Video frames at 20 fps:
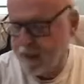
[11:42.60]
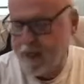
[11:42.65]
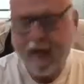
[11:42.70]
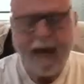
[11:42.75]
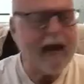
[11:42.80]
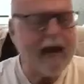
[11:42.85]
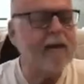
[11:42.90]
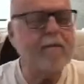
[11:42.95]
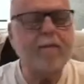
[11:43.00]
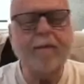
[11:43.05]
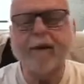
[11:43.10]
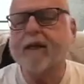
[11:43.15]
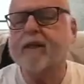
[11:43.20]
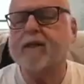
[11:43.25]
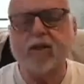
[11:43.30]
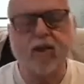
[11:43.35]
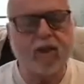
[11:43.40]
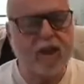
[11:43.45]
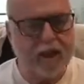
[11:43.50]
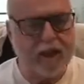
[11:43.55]
A, B, and
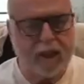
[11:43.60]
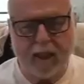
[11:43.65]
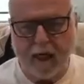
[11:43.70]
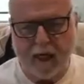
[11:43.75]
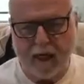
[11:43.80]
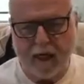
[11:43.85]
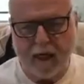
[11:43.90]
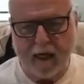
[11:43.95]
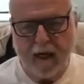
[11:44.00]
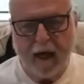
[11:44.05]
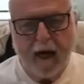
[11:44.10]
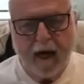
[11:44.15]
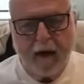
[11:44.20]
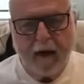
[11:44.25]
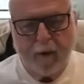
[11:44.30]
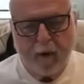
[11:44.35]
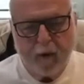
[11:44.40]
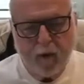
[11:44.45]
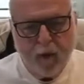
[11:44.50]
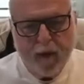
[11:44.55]
C done,
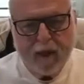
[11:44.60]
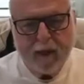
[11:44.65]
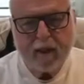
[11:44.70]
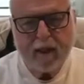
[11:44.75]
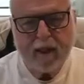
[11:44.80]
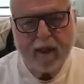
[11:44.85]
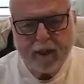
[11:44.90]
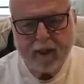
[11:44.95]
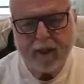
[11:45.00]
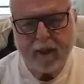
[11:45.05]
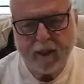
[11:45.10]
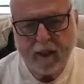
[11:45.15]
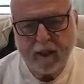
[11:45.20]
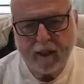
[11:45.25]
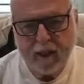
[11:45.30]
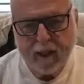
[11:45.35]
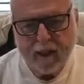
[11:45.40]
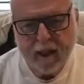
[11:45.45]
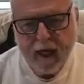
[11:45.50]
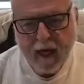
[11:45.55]
but
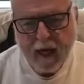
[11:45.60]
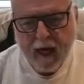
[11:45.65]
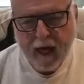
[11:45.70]
realistically,